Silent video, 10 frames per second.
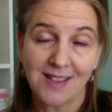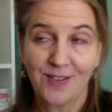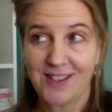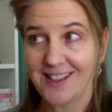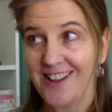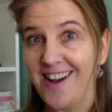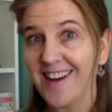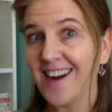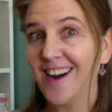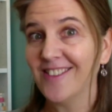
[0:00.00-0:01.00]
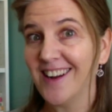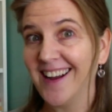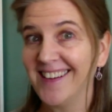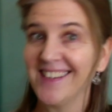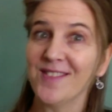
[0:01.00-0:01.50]
If it's a long car
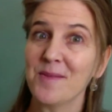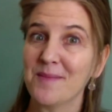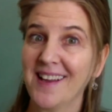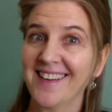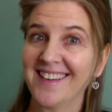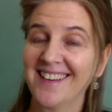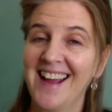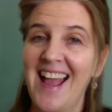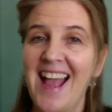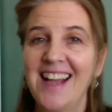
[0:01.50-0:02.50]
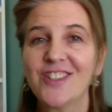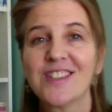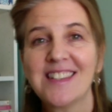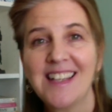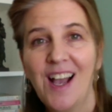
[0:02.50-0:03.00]
ride, even better. And
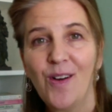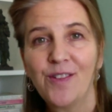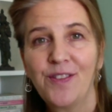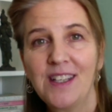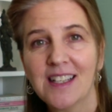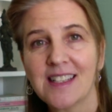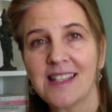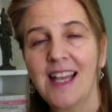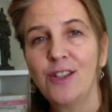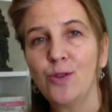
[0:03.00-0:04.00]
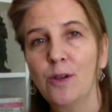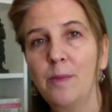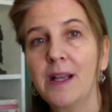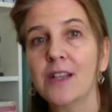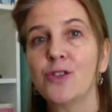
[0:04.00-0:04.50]
just see how it feels. And do it
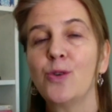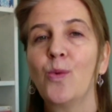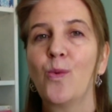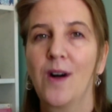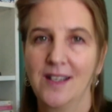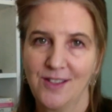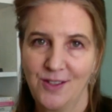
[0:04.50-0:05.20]
because you want